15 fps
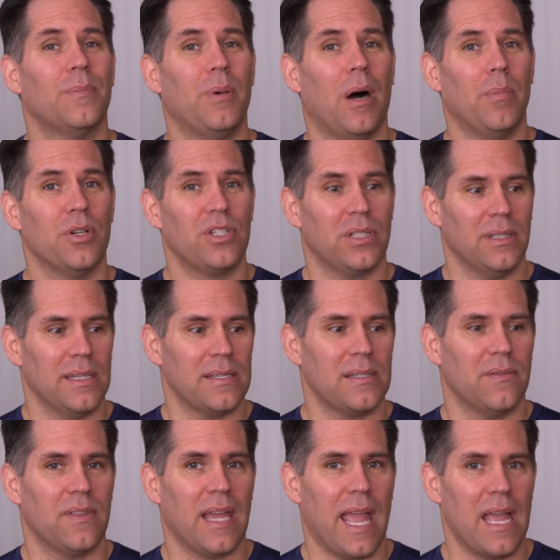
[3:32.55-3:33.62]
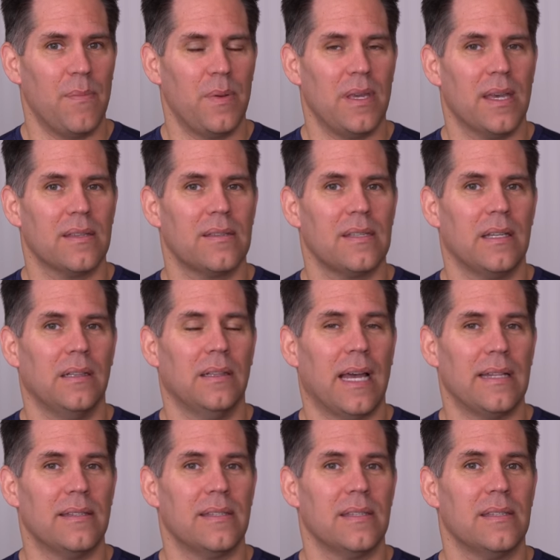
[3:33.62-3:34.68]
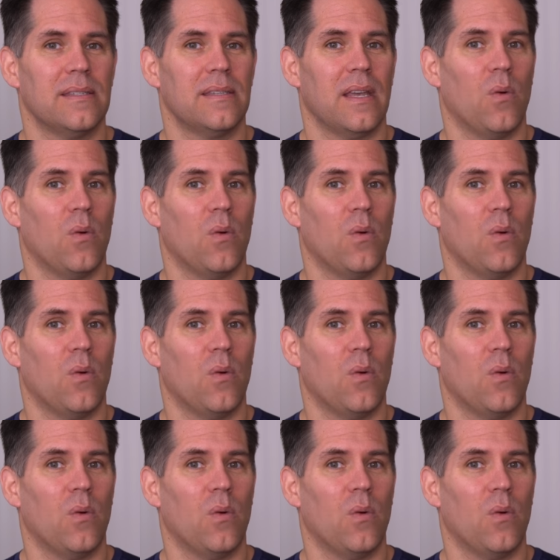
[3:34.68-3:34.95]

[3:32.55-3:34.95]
publish a list of the APS-C lenses